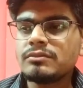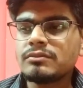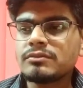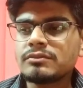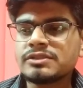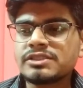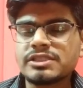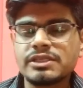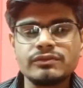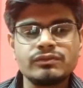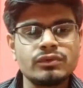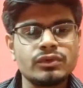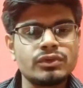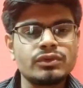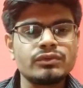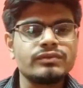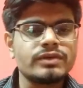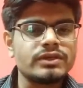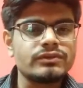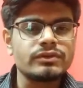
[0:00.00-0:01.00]
say 4
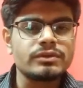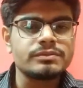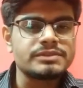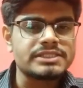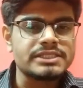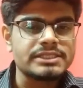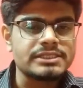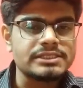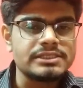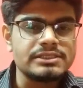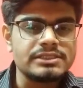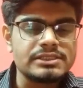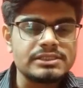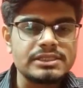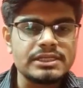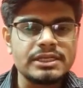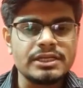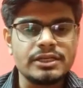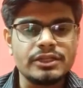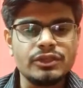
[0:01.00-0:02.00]
to 5 obstacles,
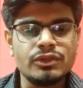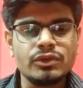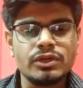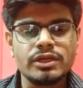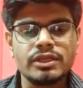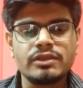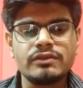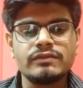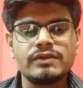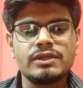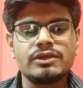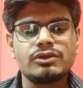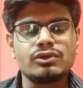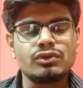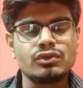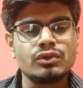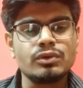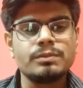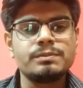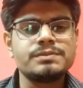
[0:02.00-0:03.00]
and you are given
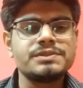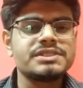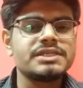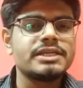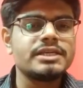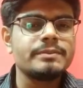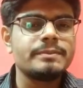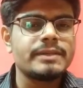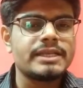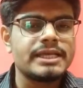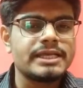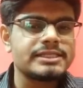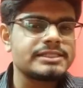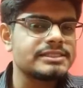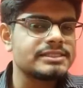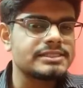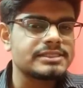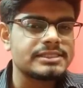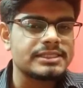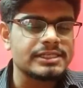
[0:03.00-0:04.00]
ropes and
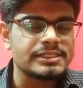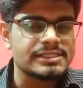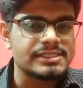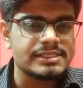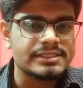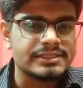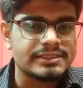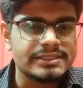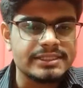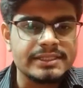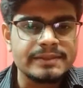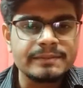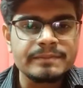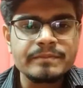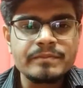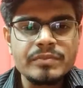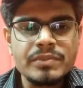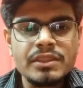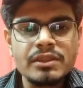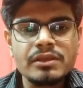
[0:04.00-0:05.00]
planks, etc.
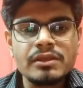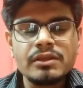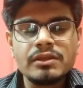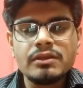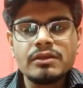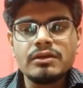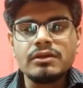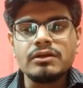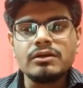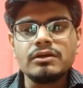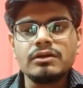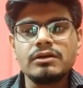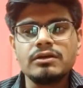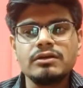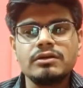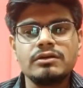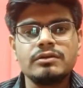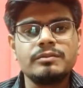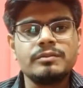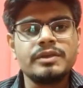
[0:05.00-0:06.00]

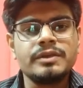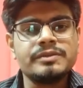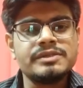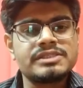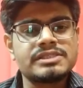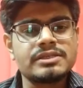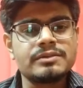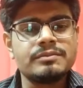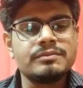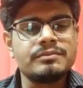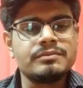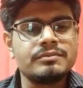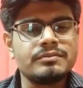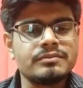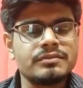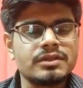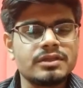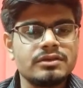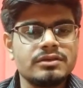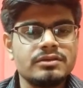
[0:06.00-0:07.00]
Maybe
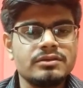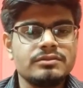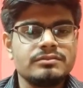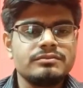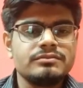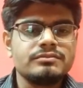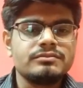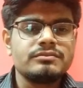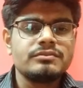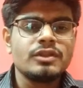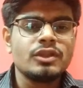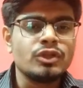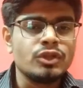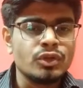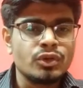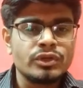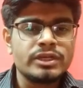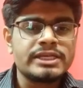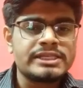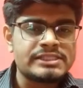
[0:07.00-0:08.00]
some
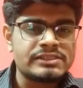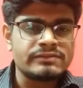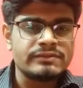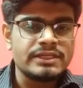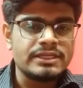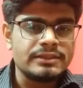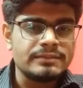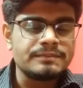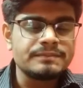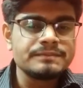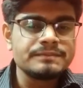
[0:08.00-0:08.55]
load as well.